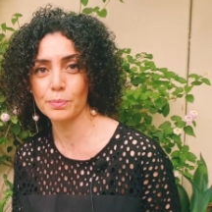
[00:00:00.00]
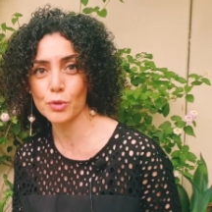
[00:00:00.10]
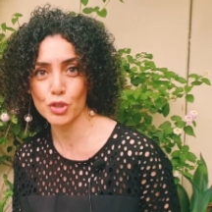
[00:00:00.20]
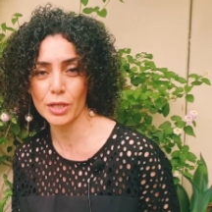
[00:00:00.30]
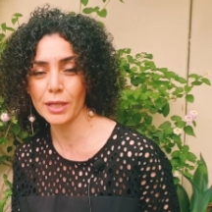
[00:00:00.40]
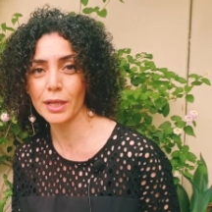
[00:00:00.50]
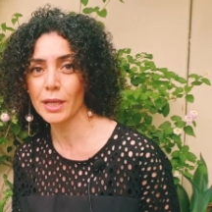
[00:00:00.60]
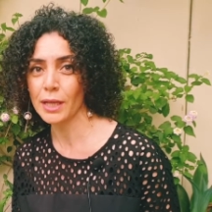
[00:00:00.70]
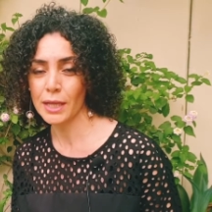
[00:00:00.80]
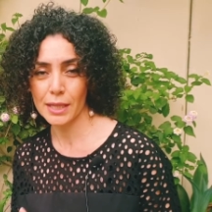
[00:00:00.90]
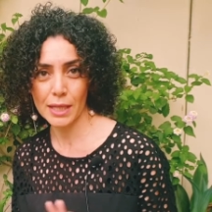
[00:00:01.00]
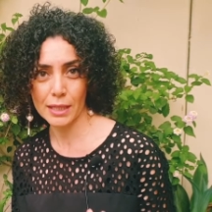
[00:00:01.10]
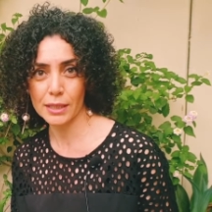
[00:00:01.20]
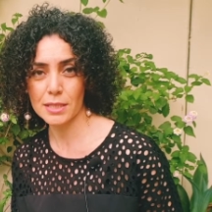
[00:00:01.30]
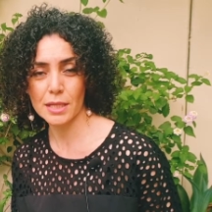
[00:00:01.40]
pushing
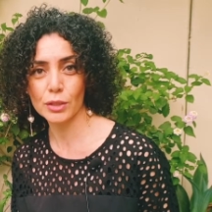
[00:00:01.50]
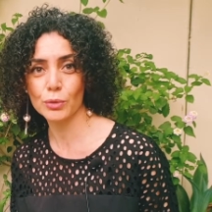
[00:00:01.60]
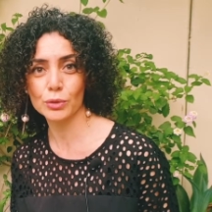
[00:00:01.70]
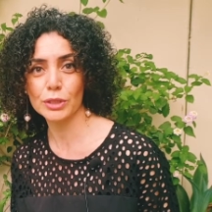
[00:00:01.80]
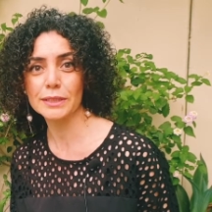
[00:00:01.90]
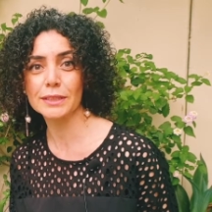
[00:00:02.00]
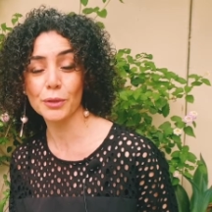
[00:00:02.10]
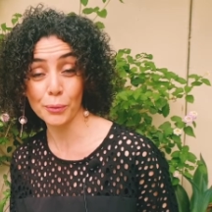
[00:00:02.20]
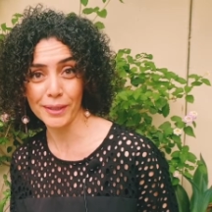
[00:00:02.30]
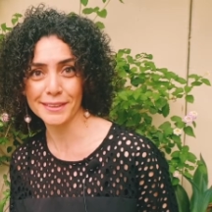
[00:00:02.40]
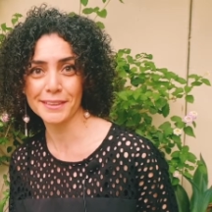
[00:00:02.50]
that they decide to just quit